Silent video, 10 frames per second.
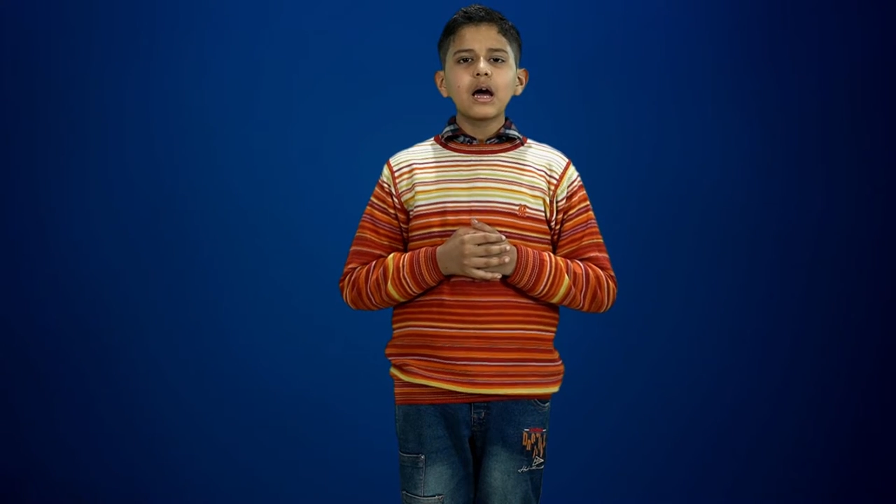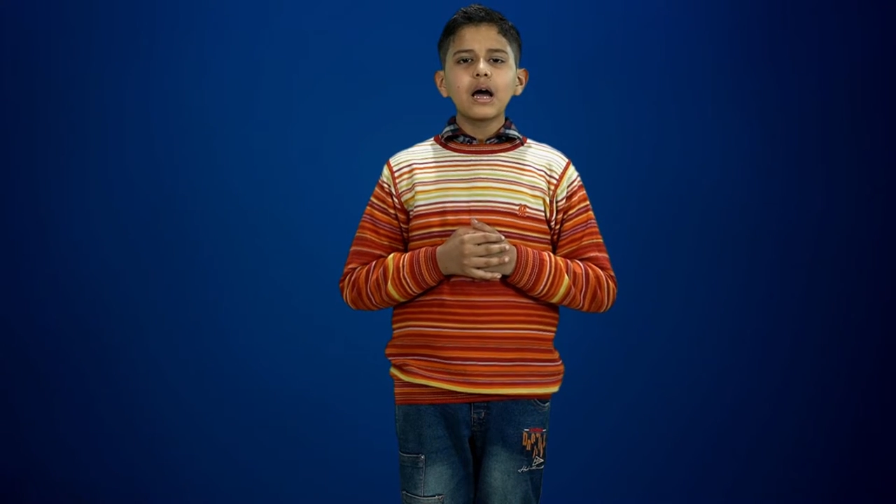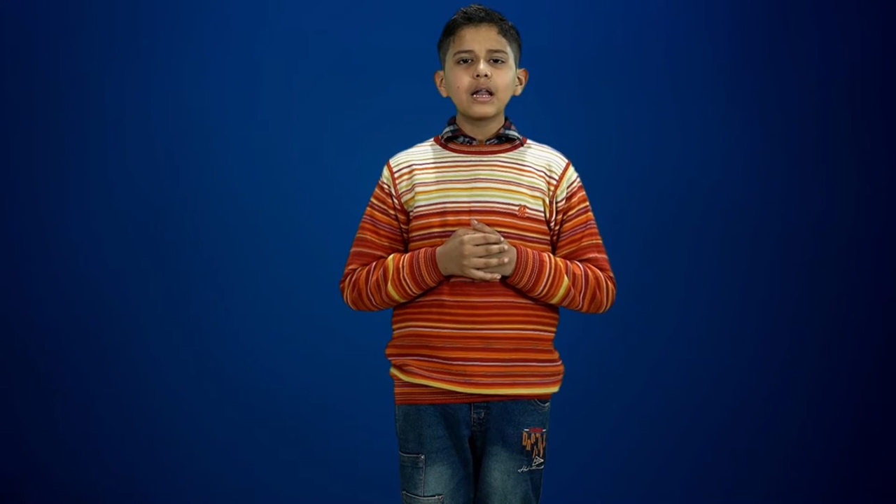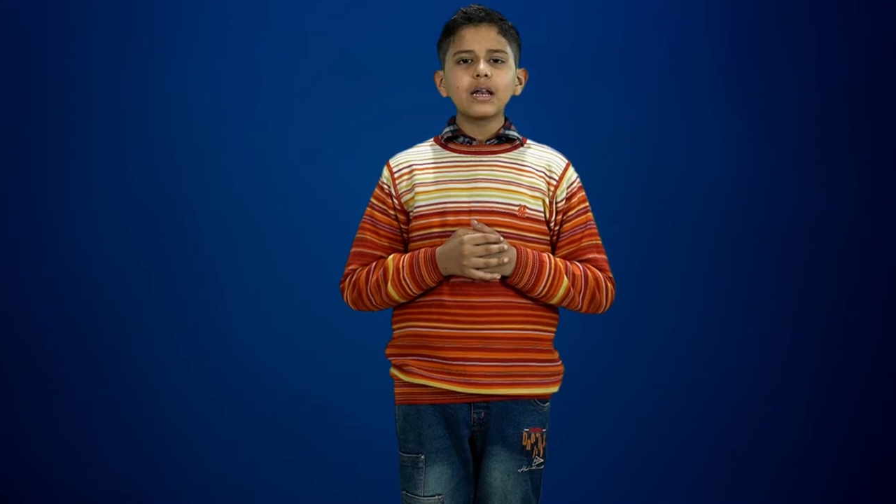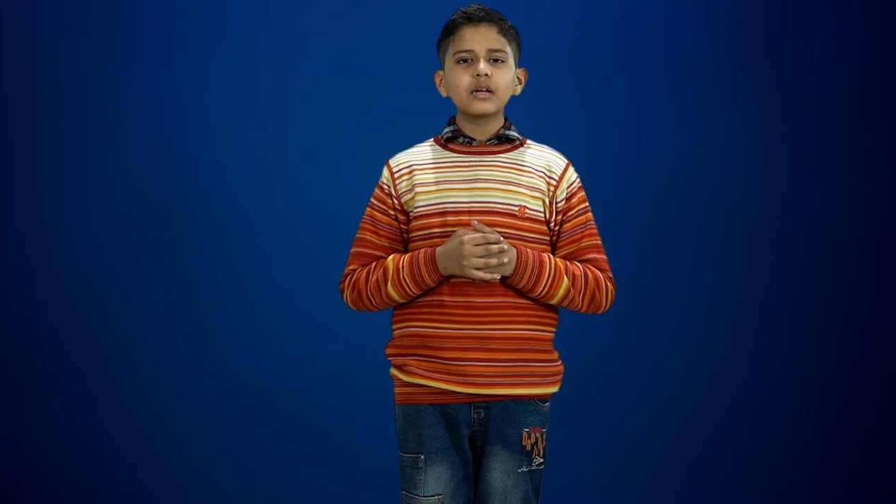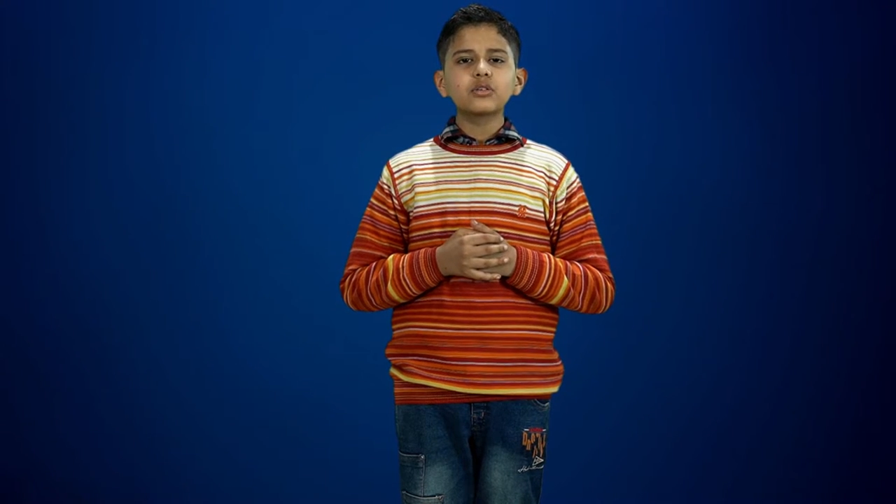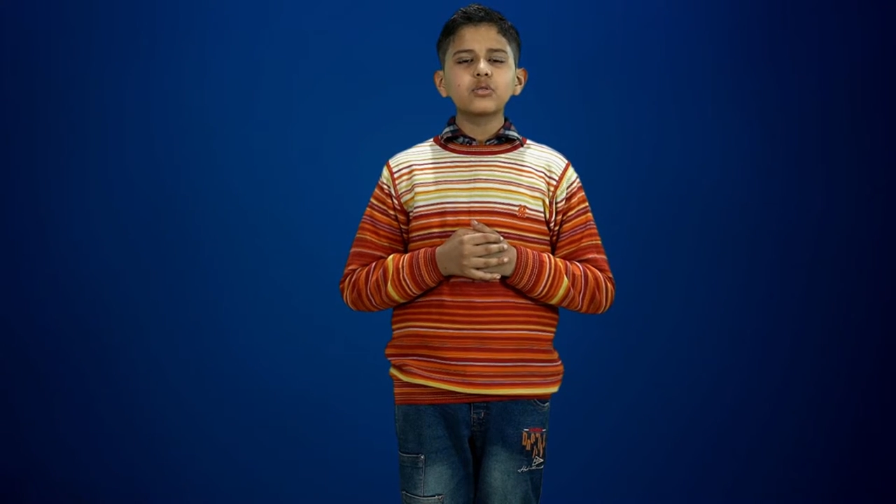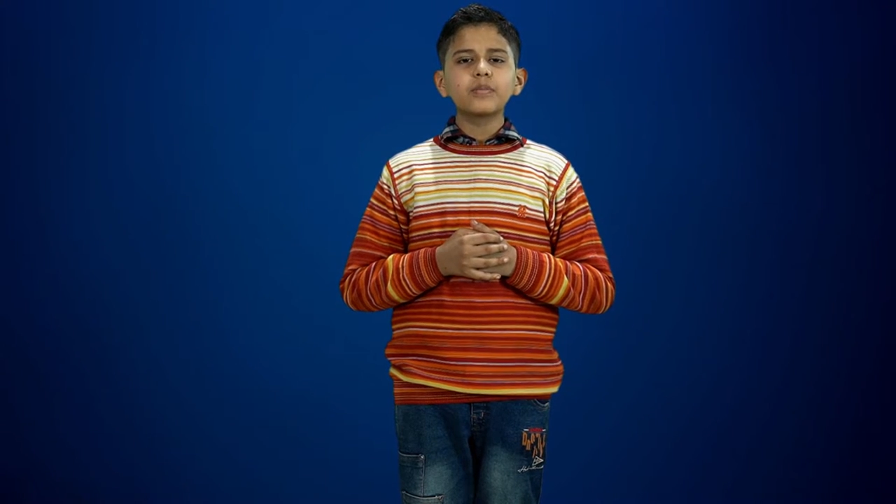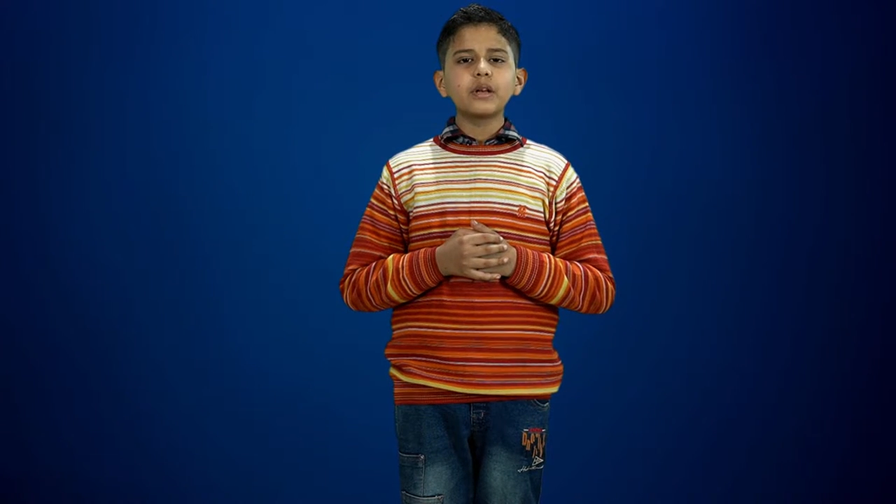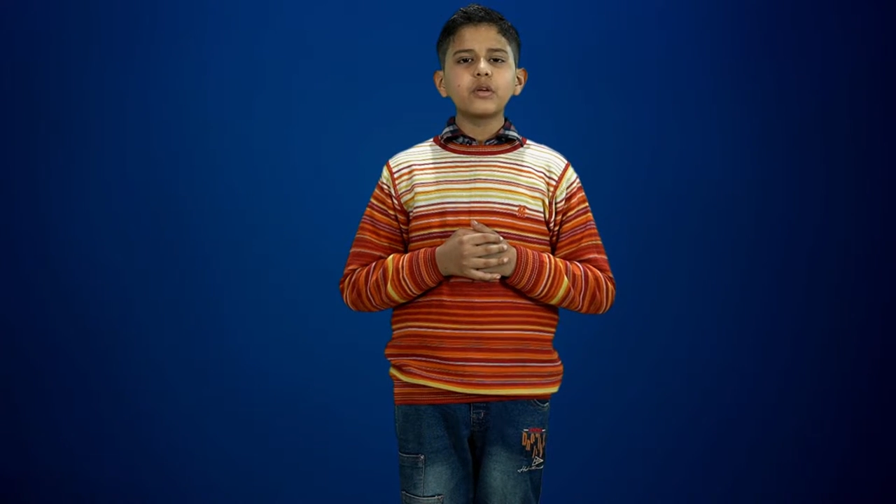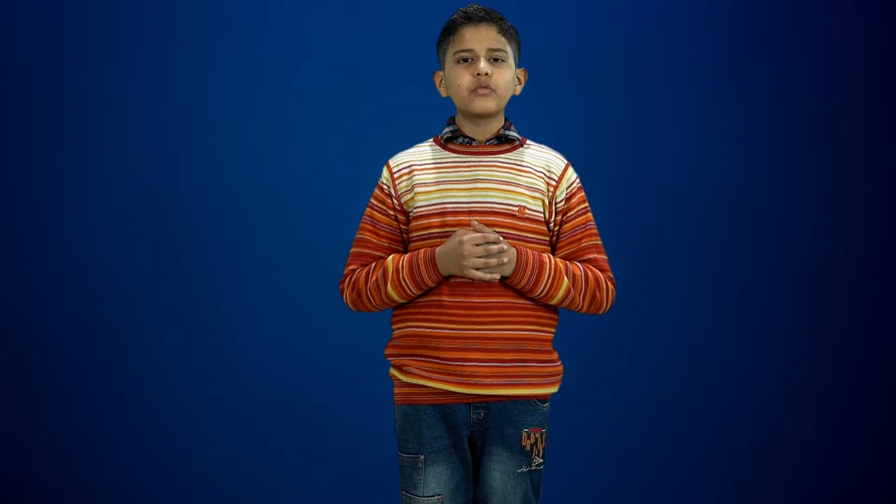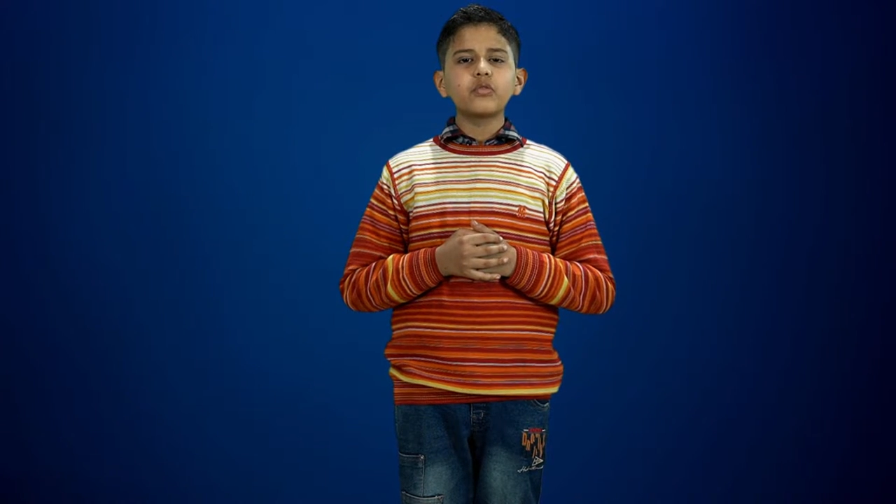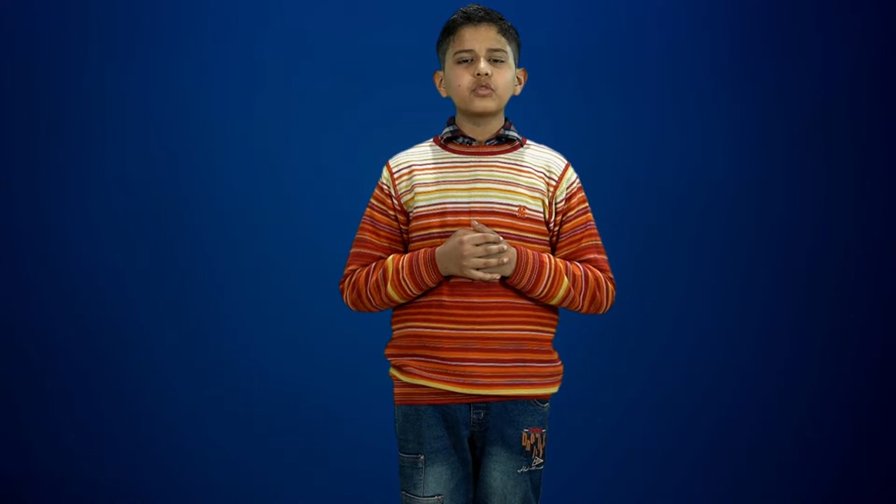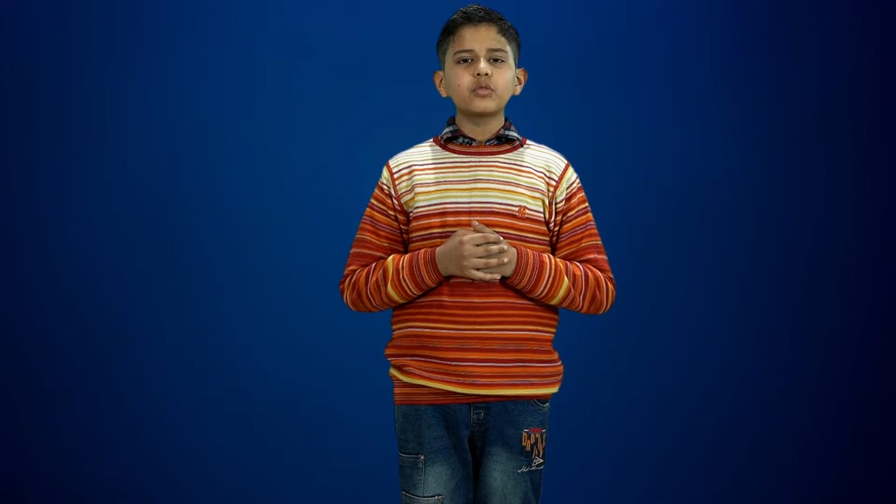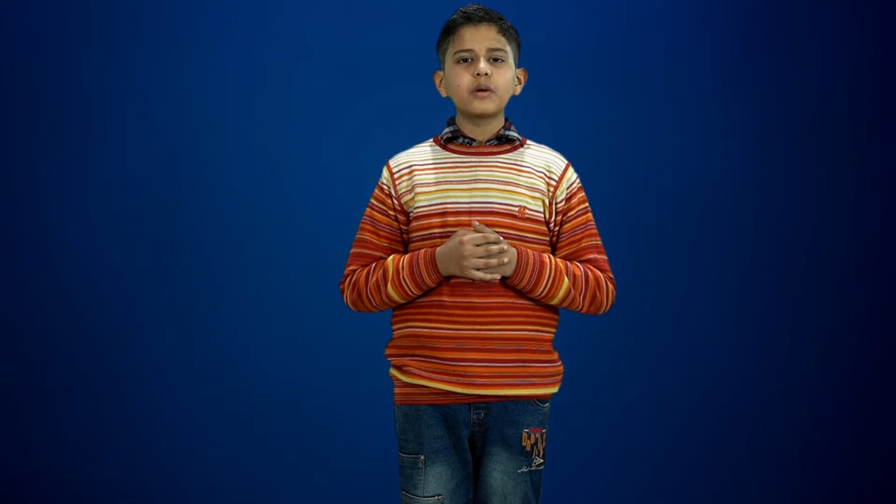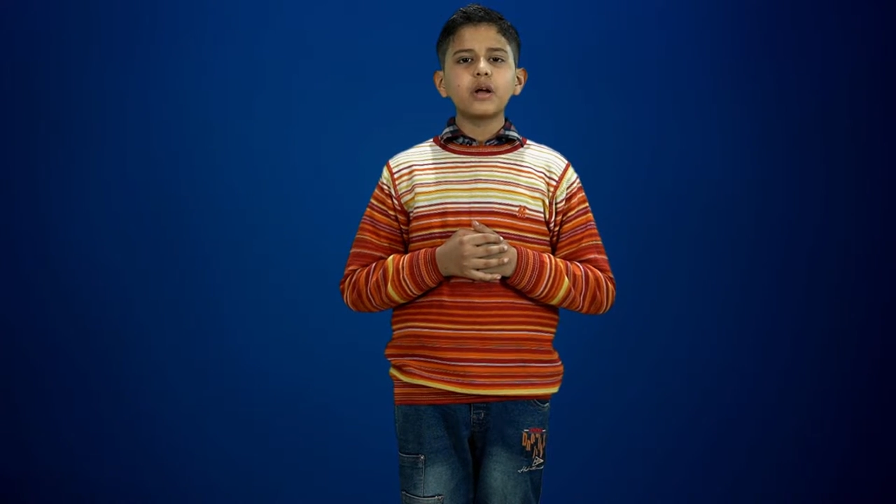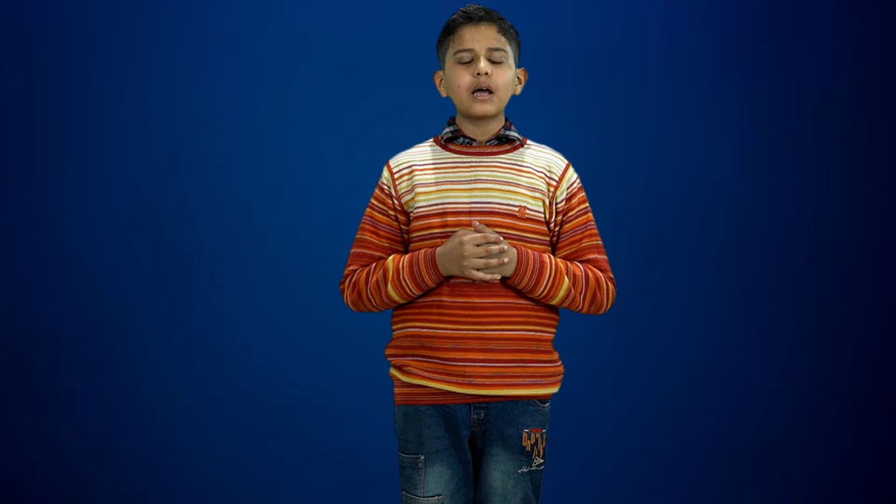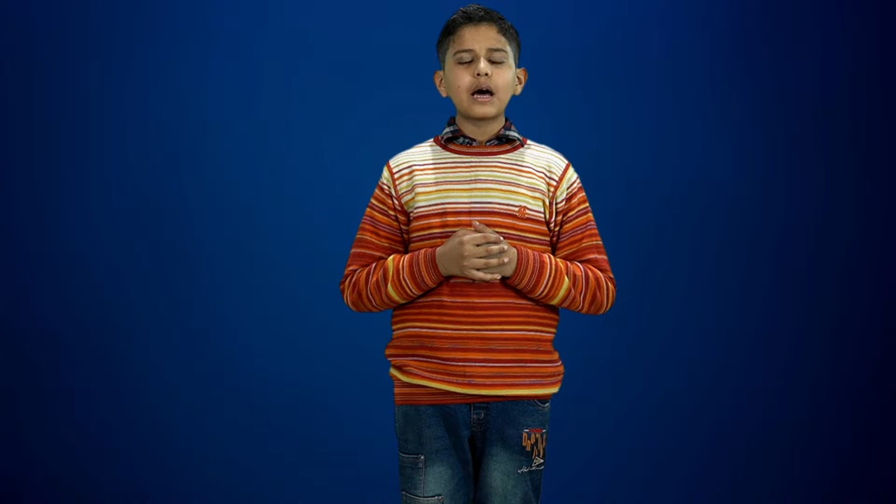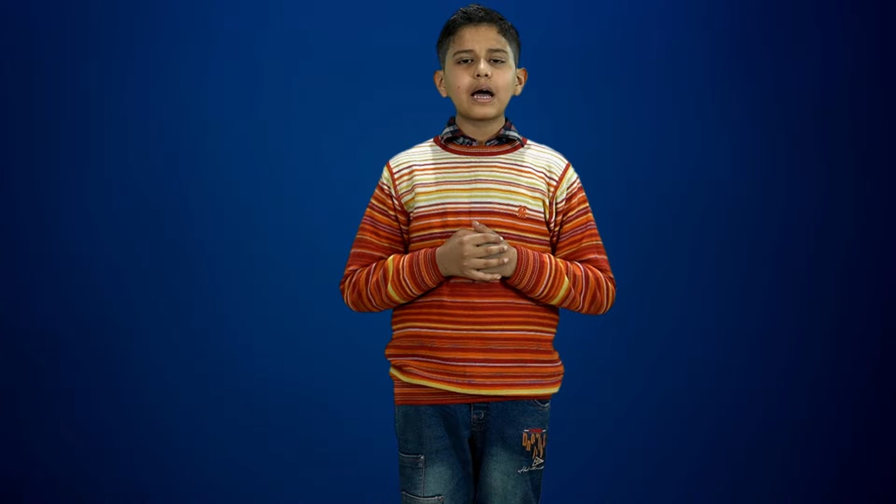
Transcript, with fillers: I like to play football.